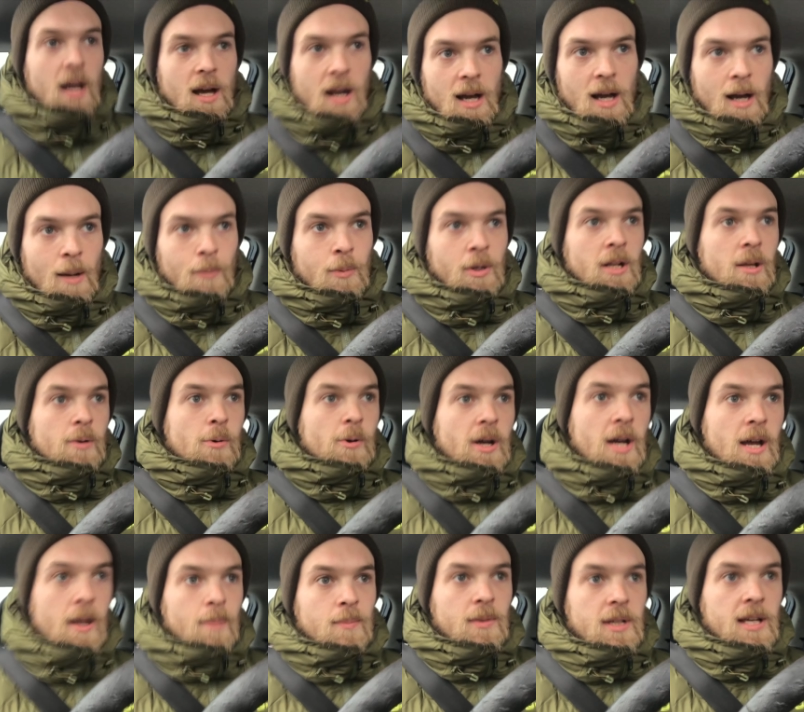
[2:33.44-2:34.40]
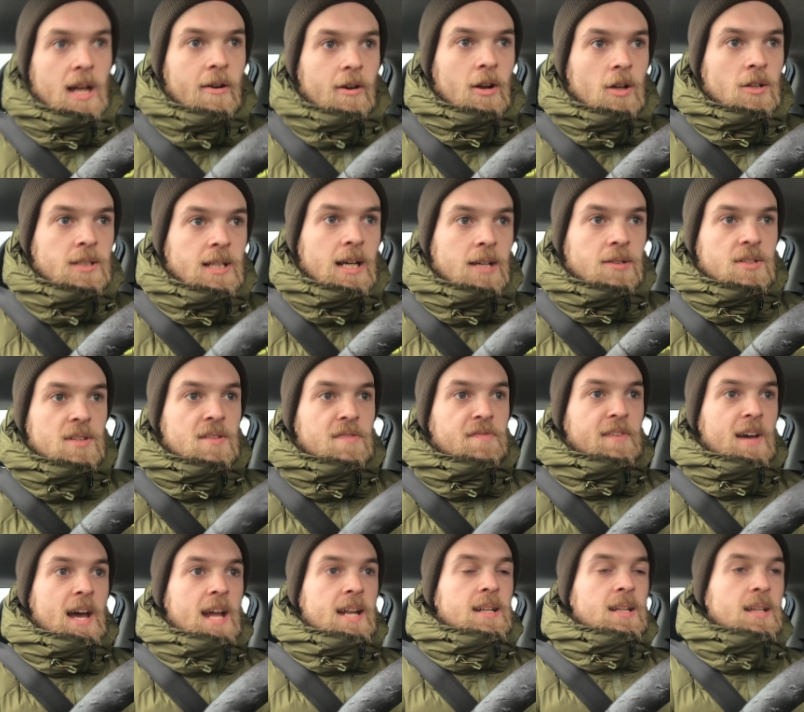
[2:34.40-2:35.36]
I'm going to um, carry on down to the
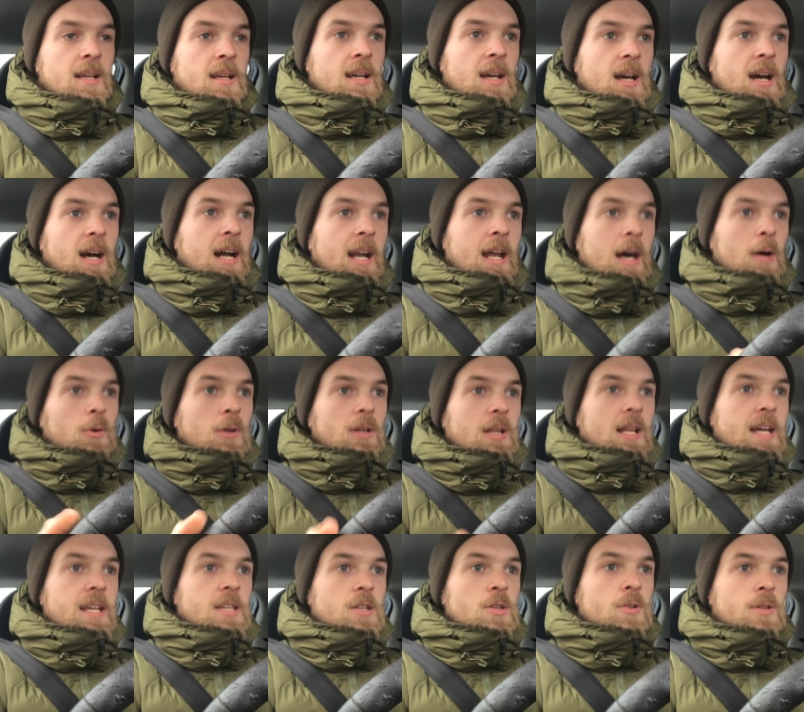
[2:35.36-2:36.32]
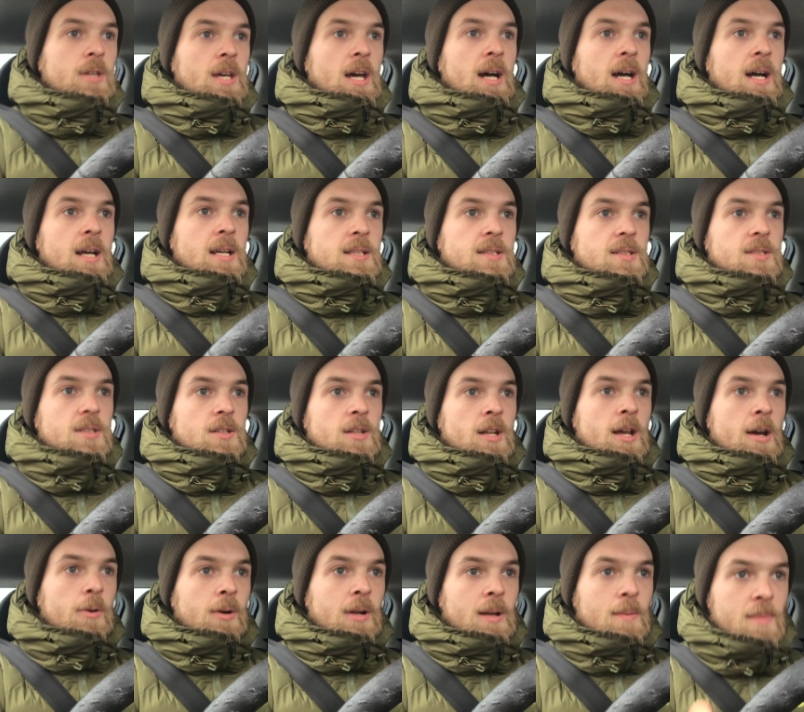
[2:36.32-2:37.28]
fen and I will let you guys
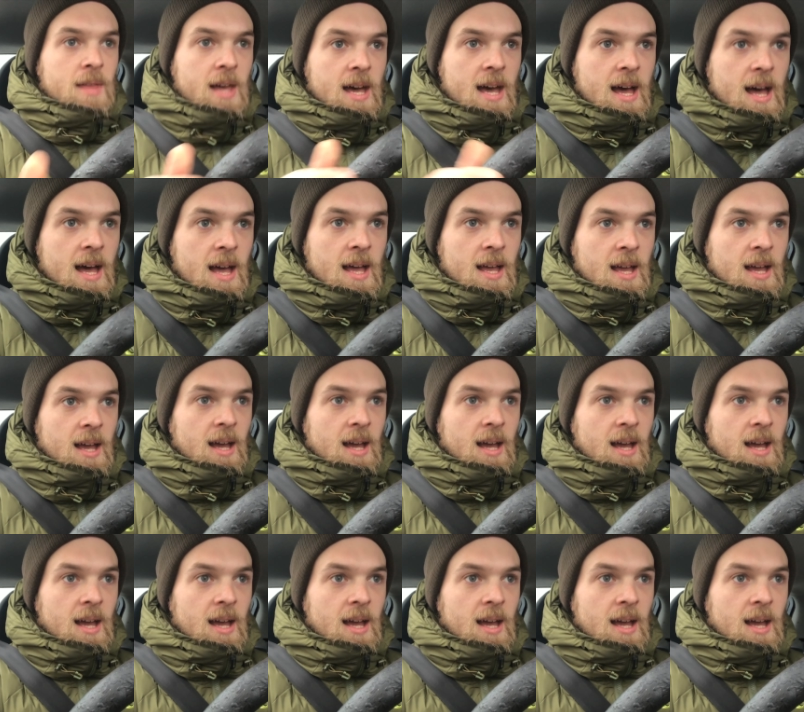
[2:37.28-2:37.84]
know when I'm there